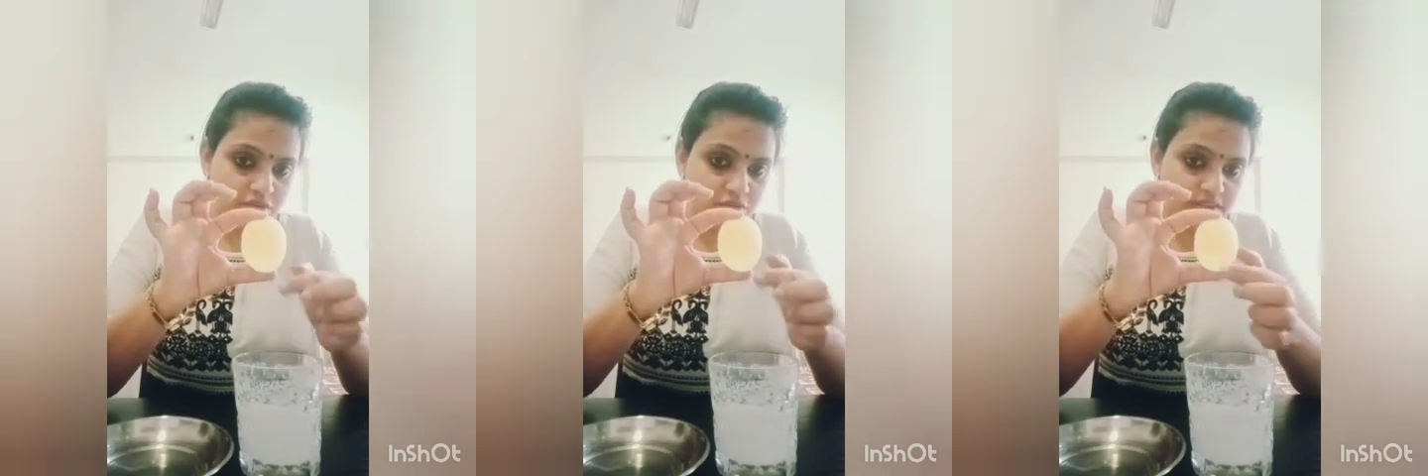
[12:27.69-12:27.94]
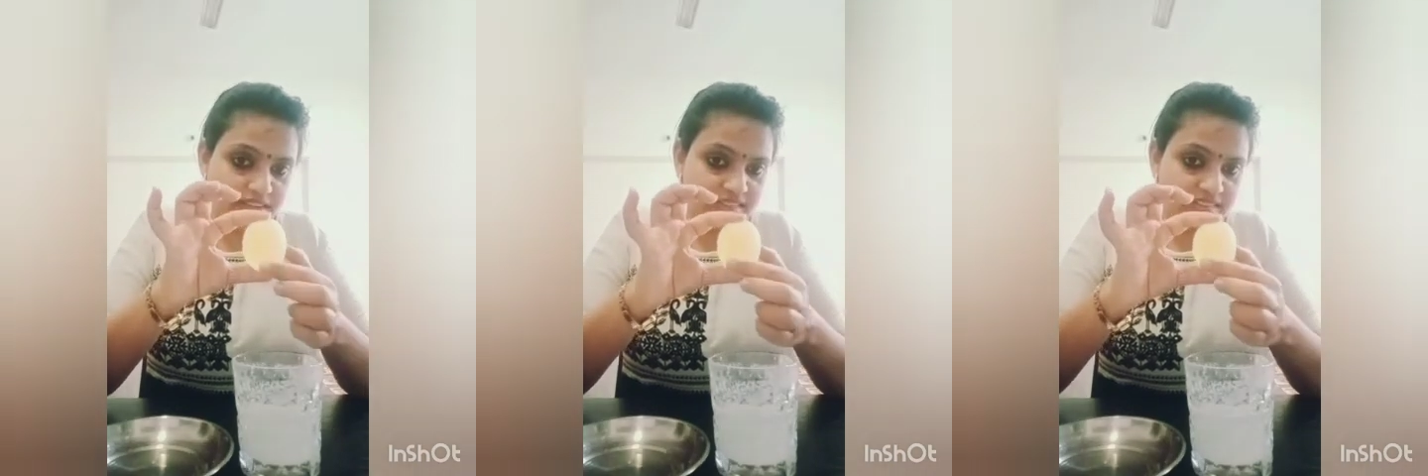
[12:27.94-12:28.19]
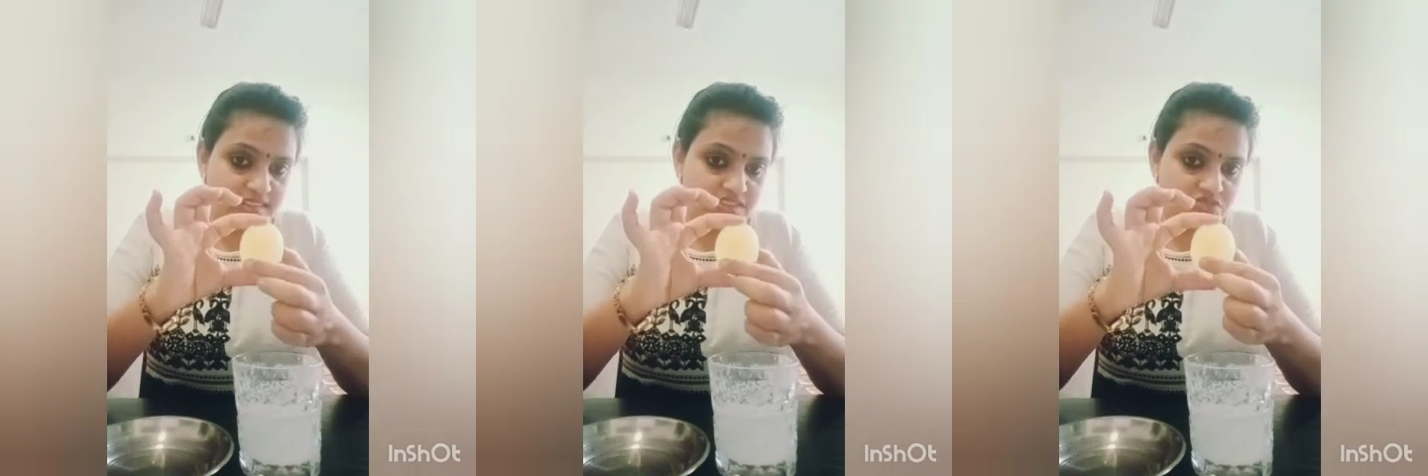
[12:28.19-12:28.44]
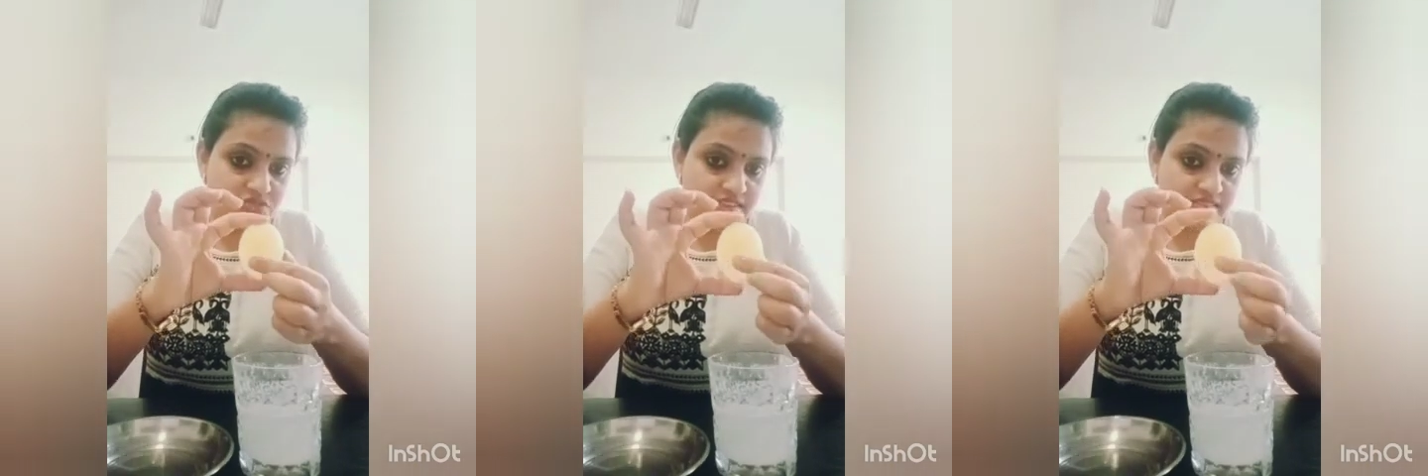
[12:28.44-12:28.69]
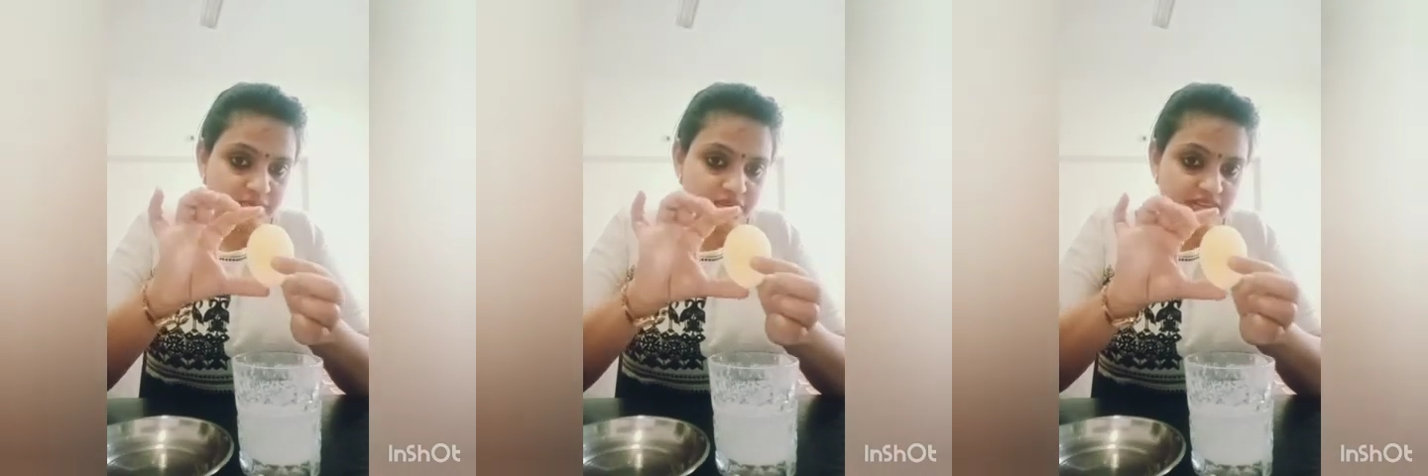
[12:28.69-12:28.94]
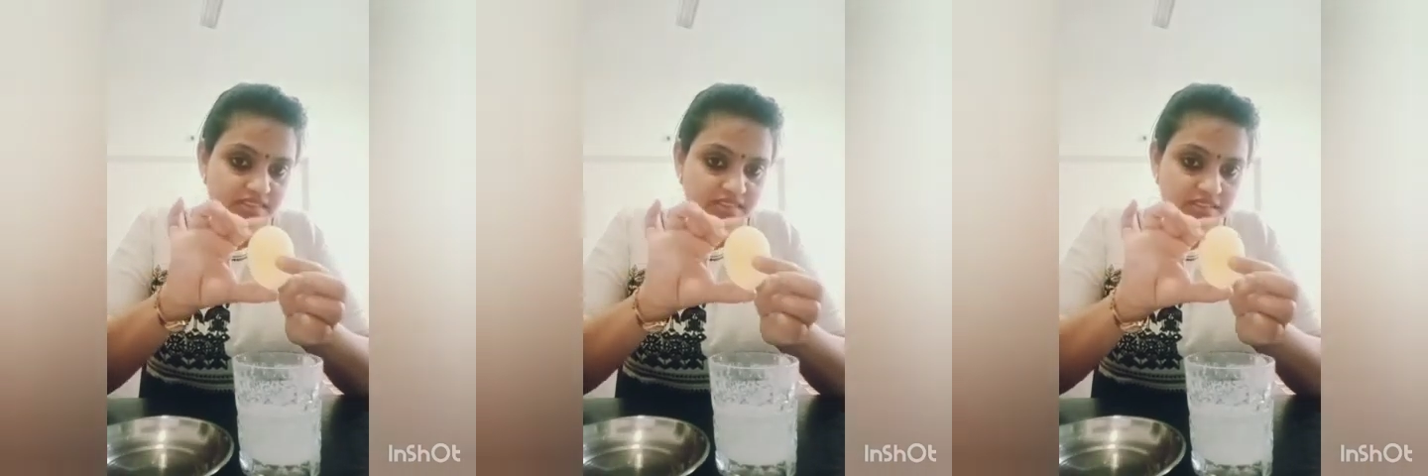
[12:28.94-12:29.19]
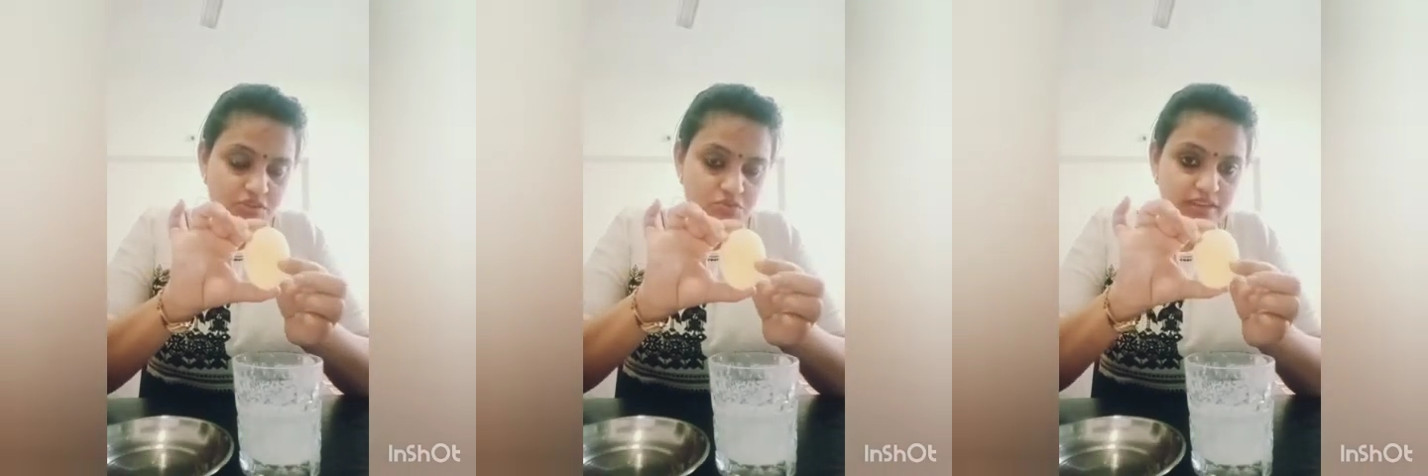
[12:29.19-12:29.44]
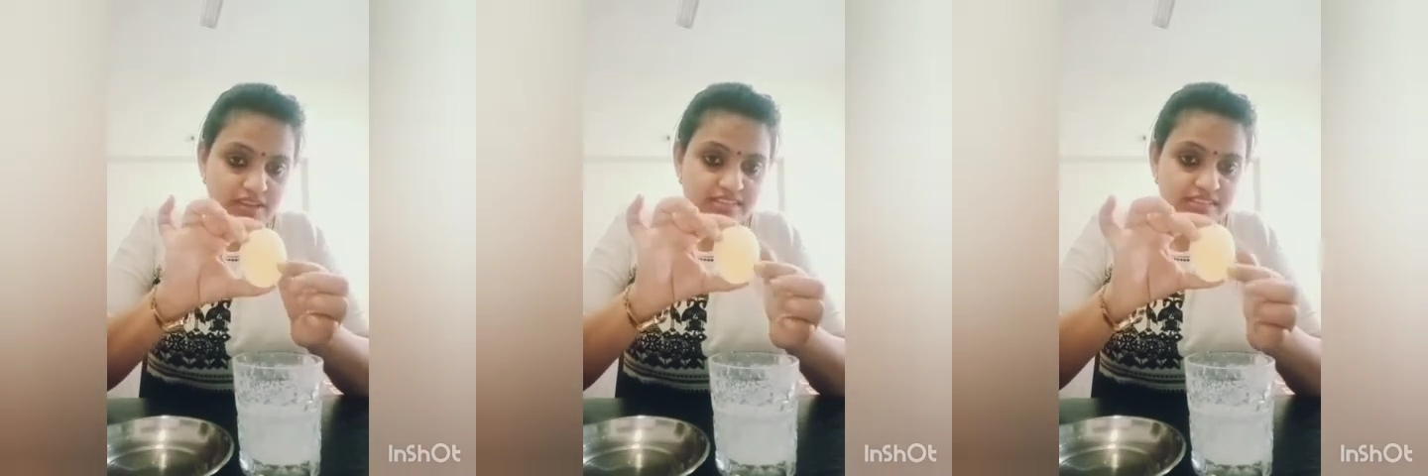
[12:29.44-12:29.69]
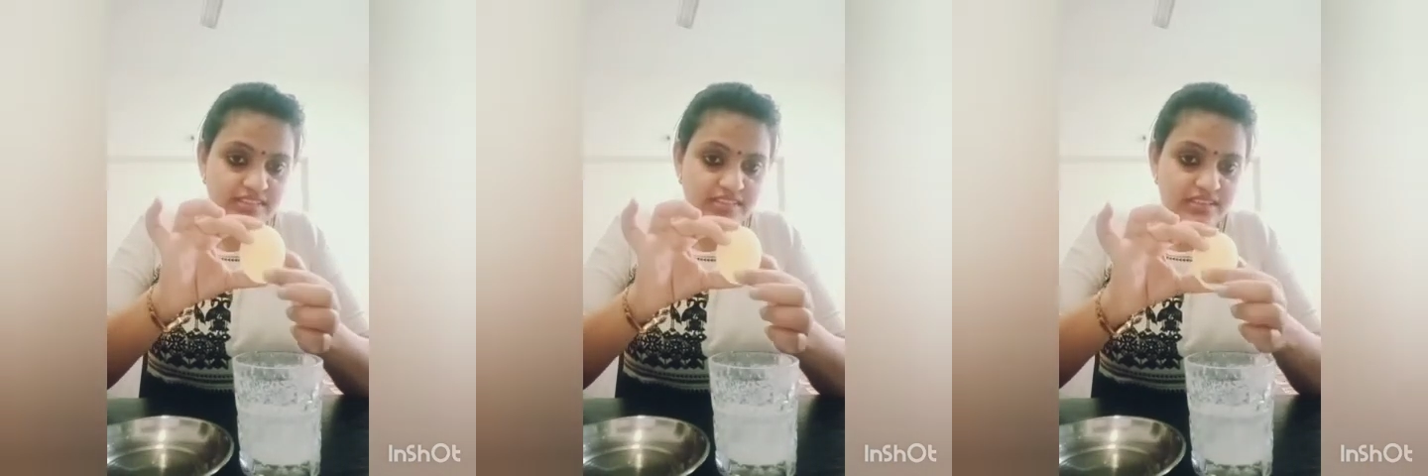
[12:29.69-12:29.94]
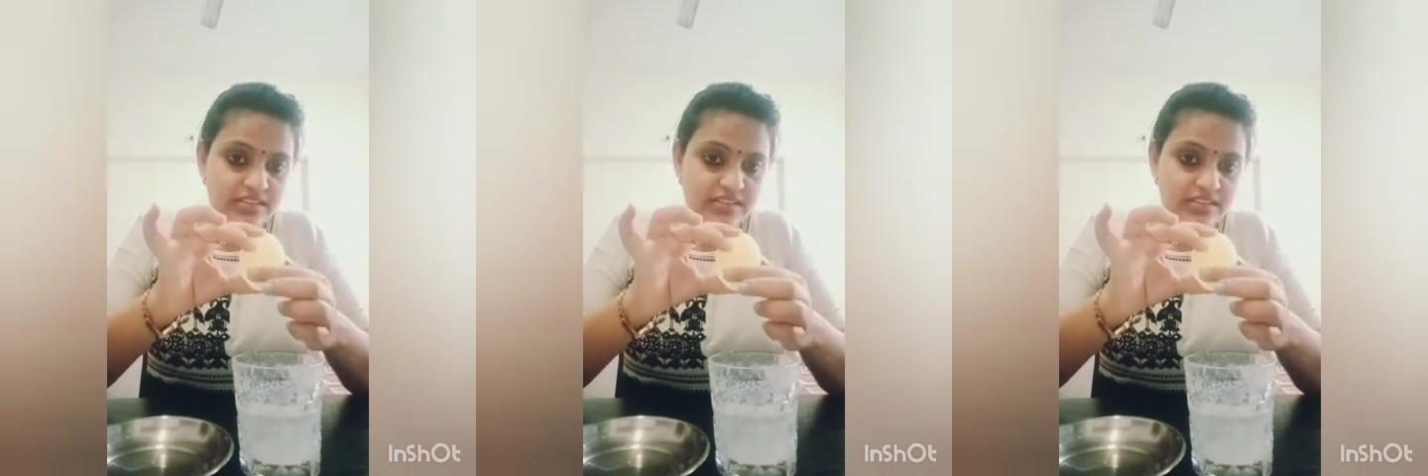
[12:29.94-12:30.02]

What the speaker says: You can see the transparency, you can see